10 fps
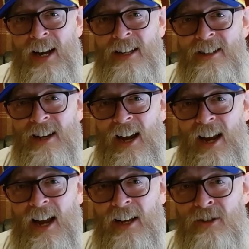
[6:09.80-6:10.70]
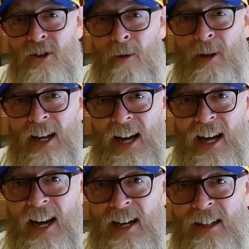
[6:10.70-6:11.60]
is uh, is drop a
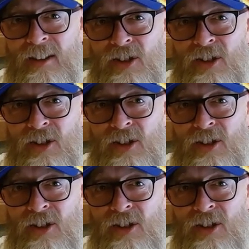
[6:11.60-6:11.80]
link in